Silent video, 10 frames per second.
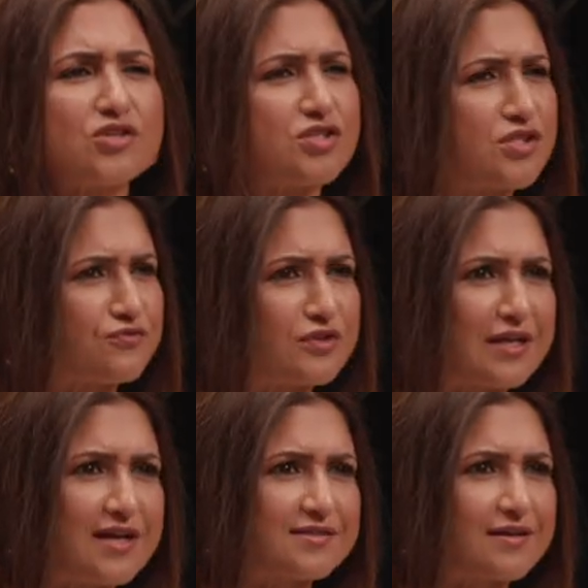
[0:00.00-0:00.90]
such, yeah, a different
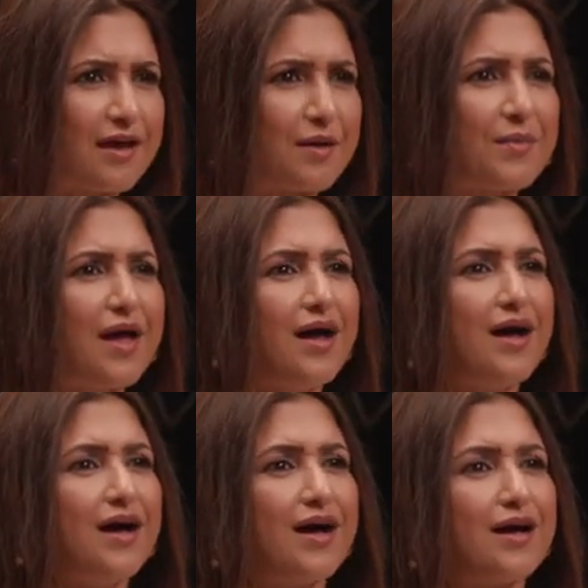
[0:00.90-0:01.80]
landscape.
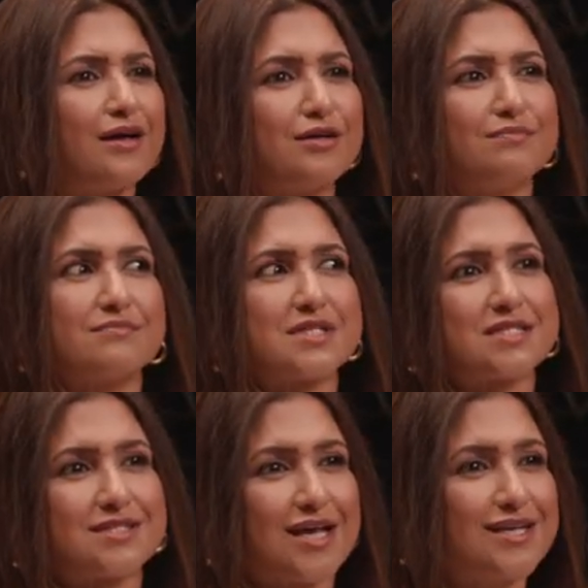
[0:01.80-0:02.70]
The
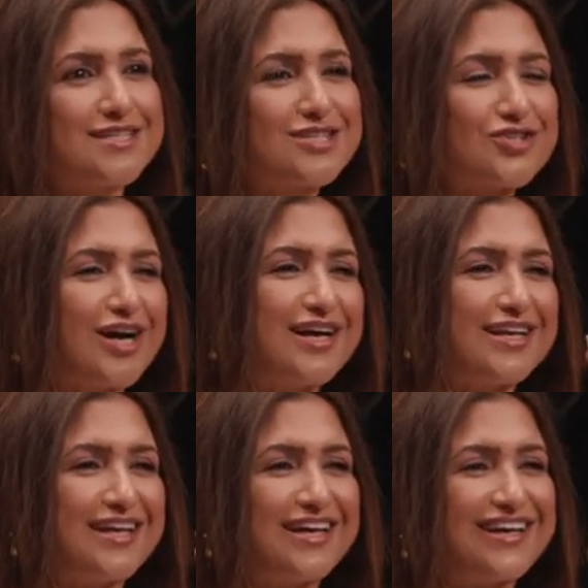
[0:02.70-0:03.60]
sun is
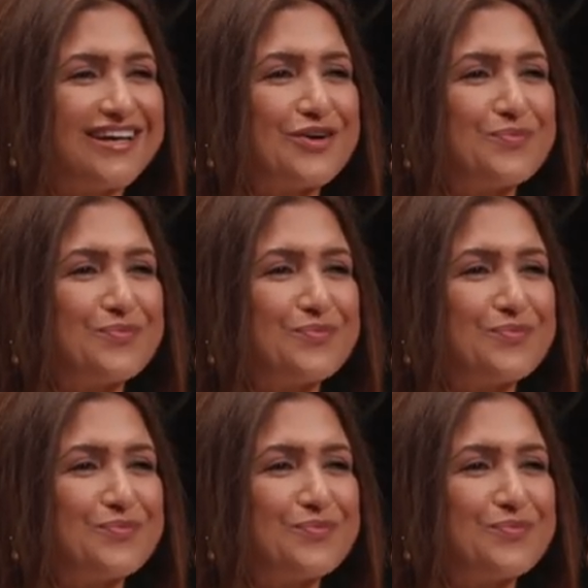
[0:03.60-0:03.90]
shining